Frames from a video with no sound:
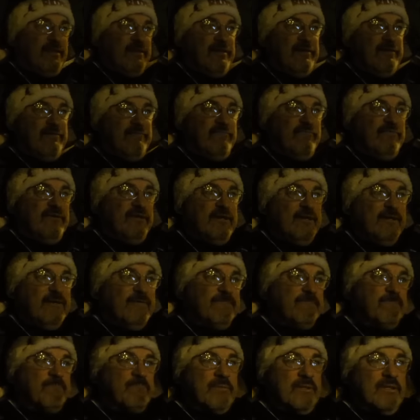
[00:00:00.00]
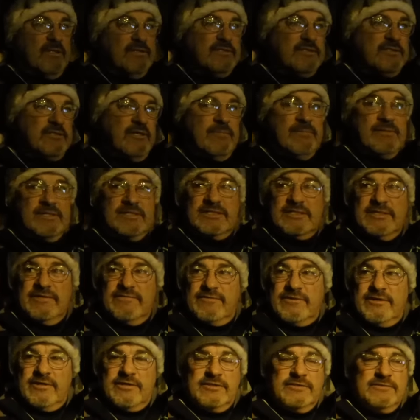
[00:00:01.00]
of a uh, Starbucks
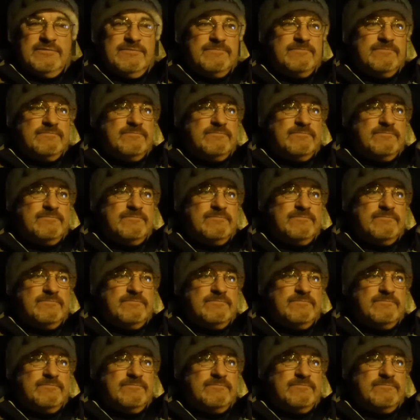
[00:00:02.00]
gift card.